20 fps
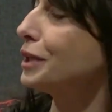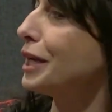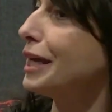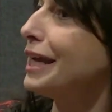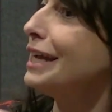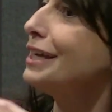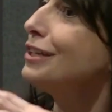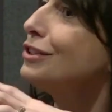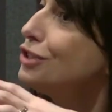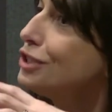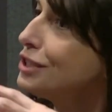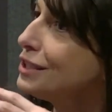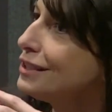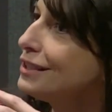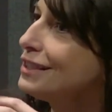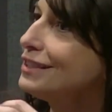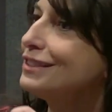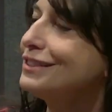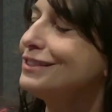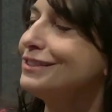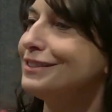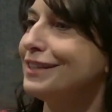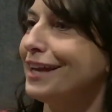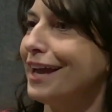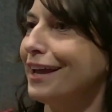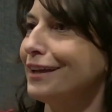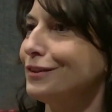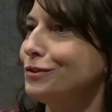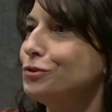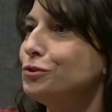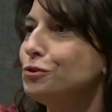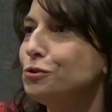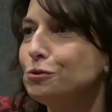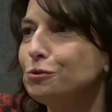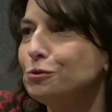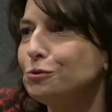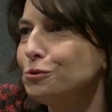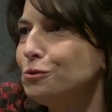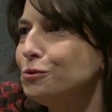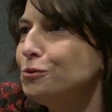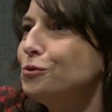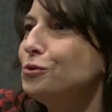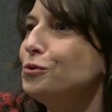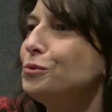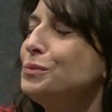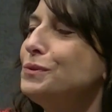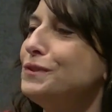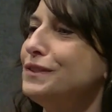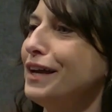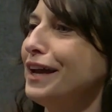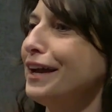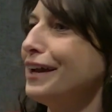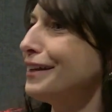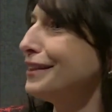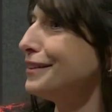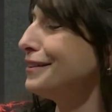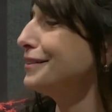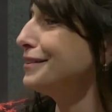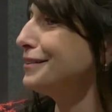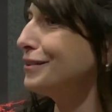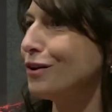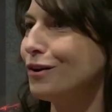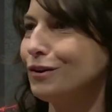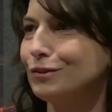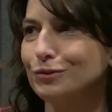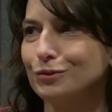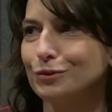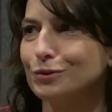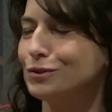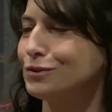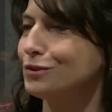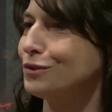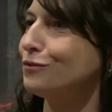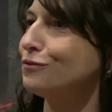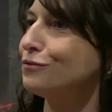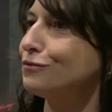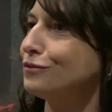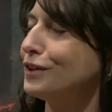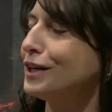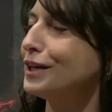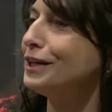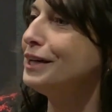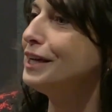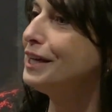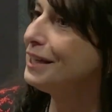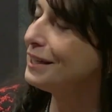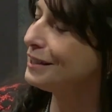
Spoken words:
cages and tubes and all sorts of